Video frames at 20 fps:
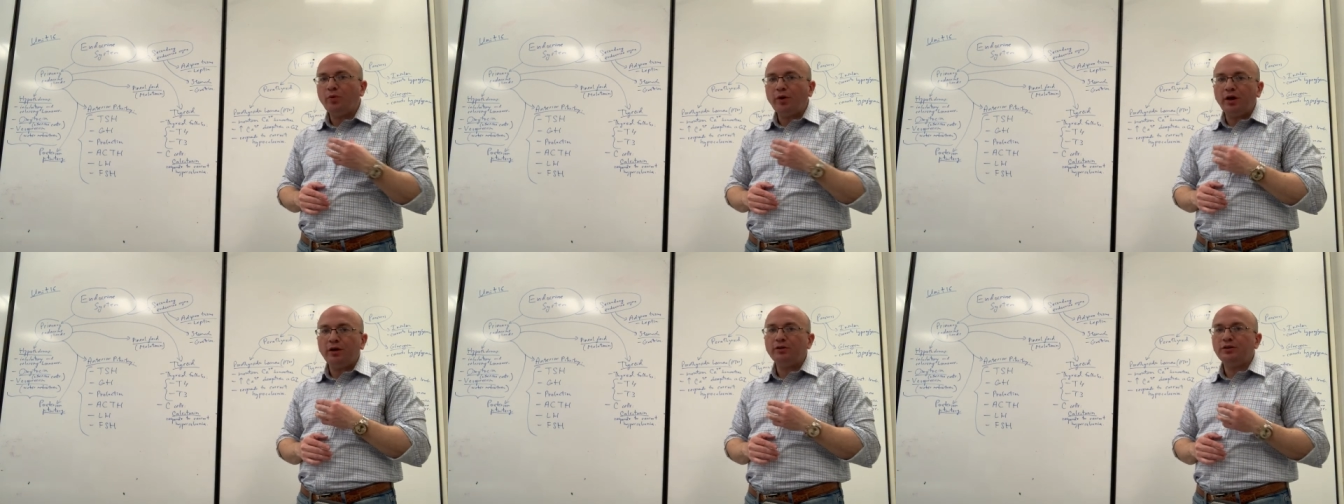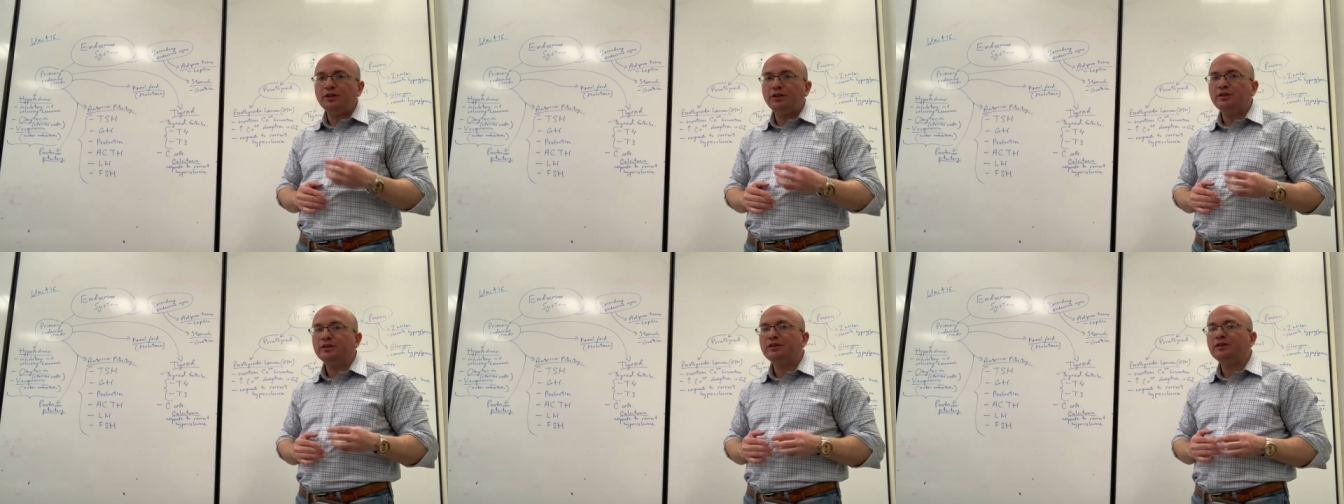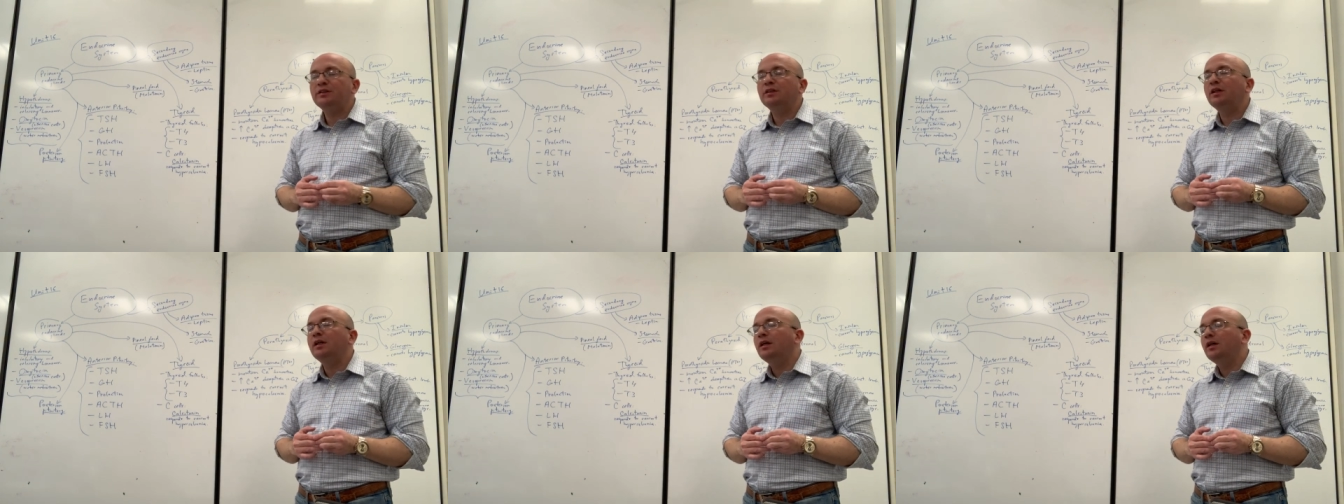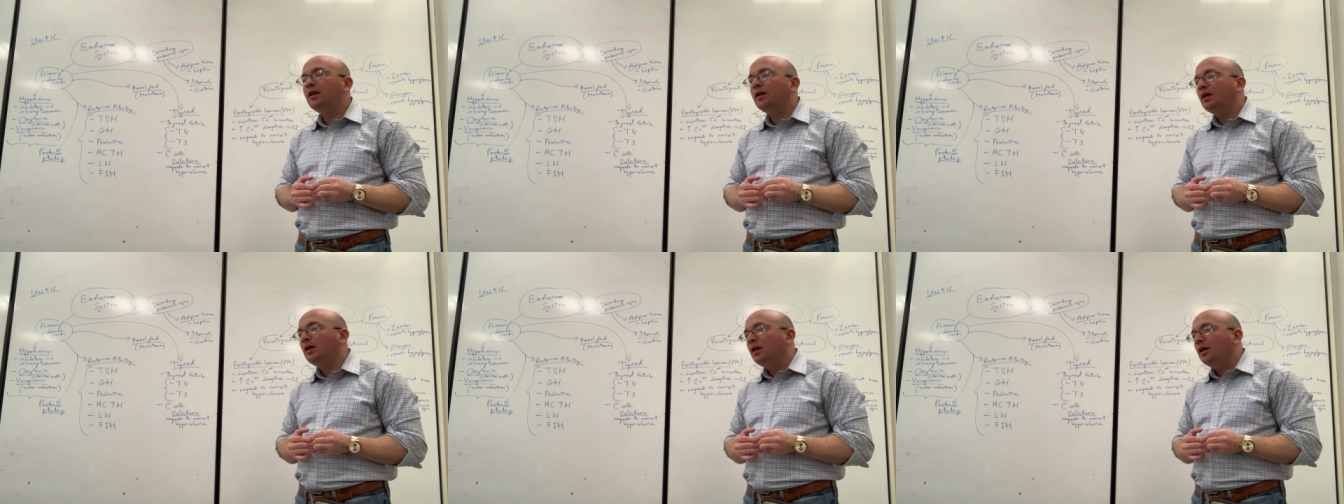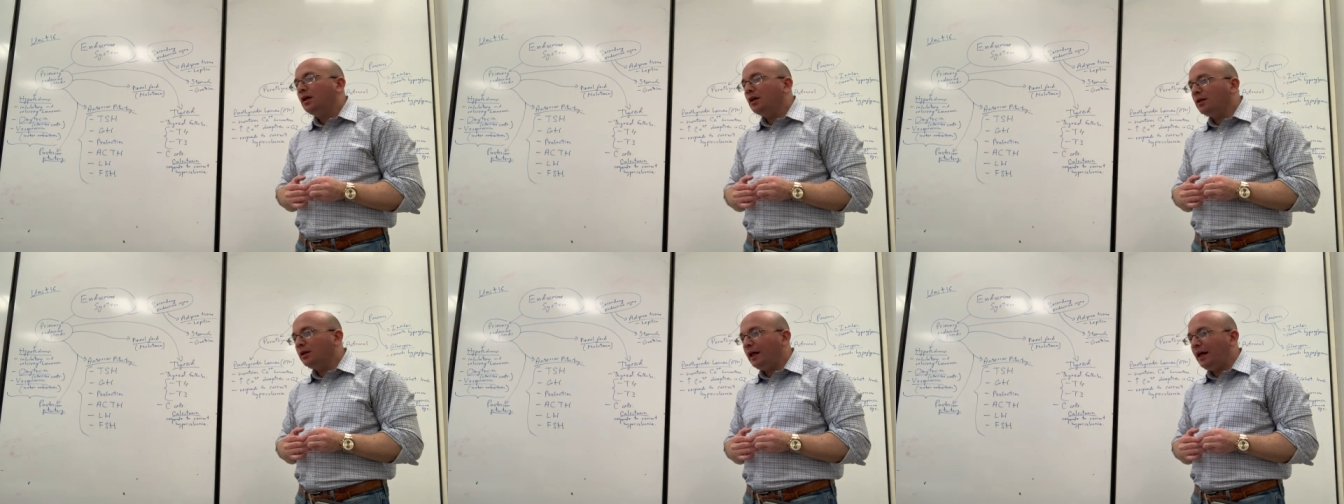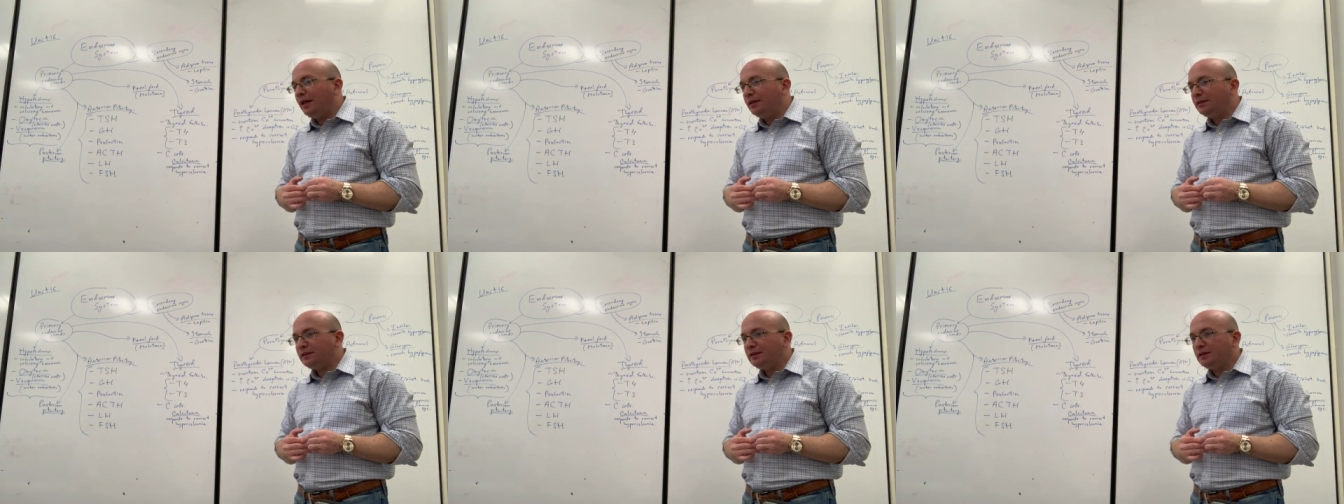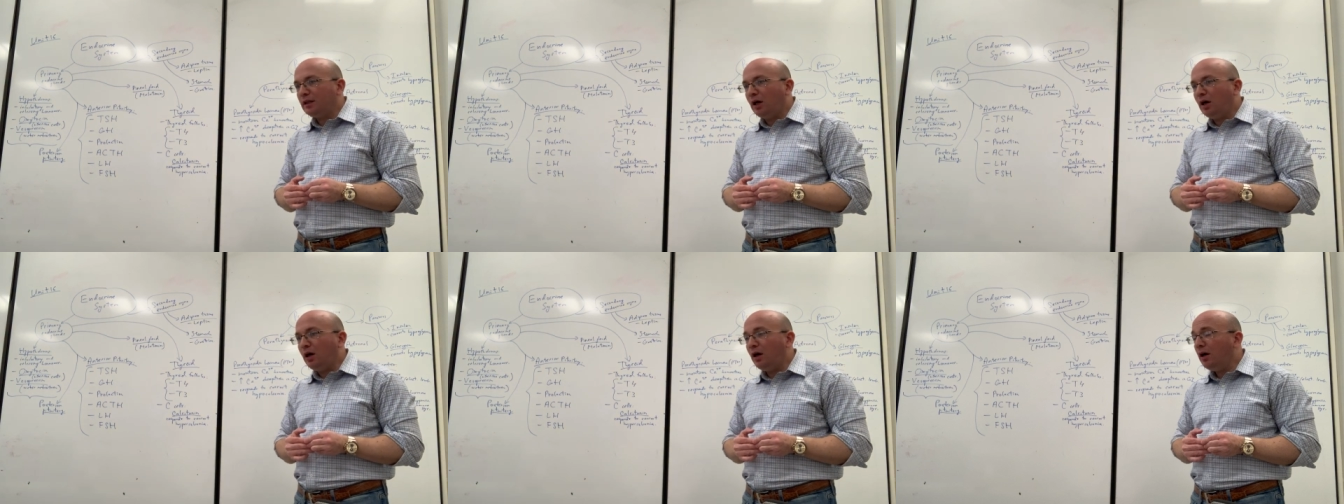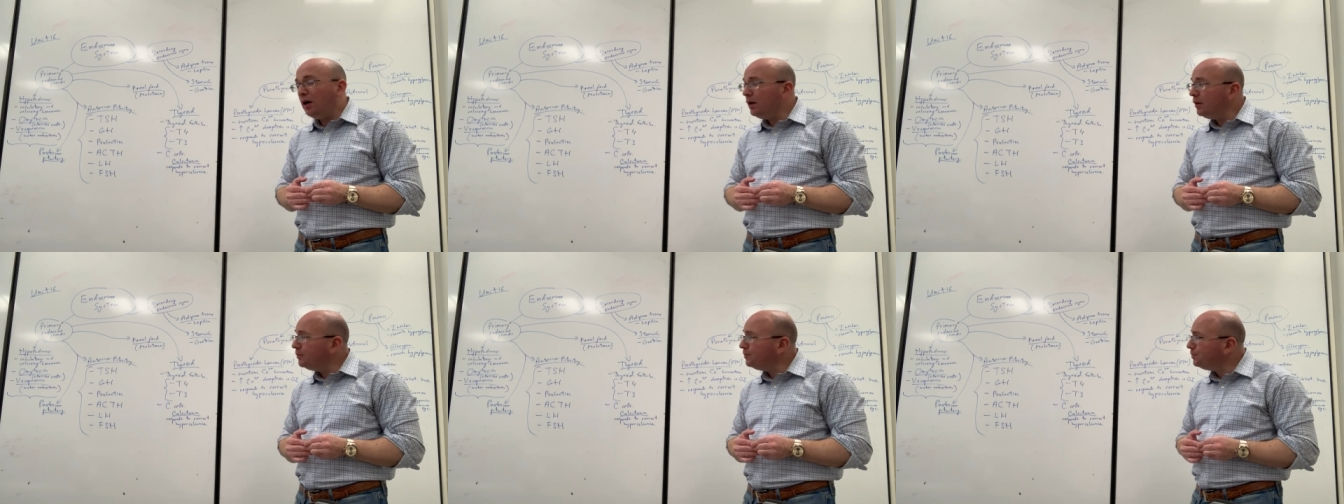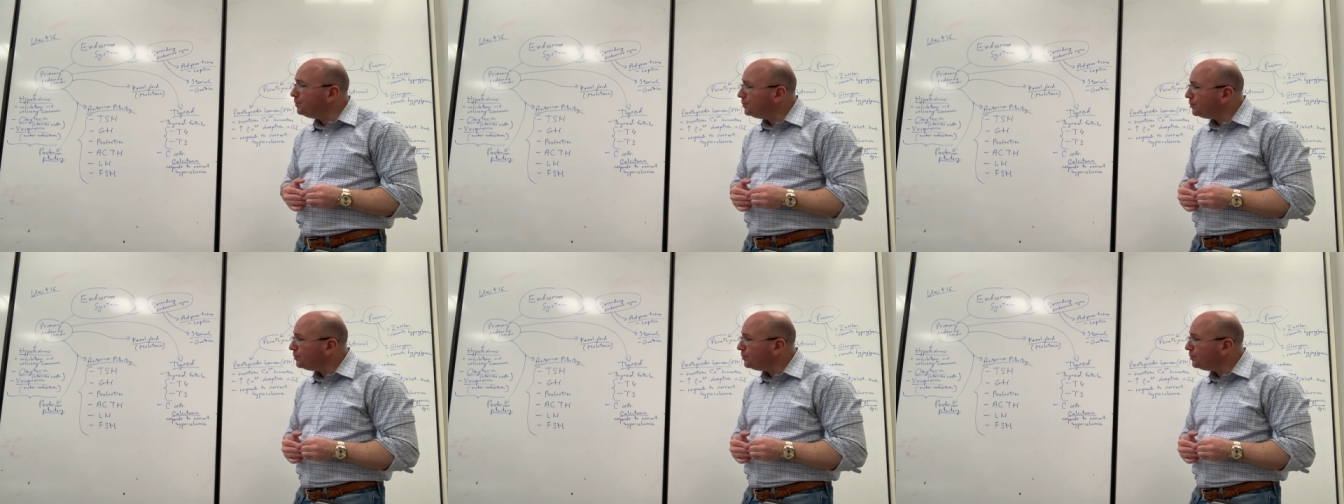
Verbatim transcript: where these glands are.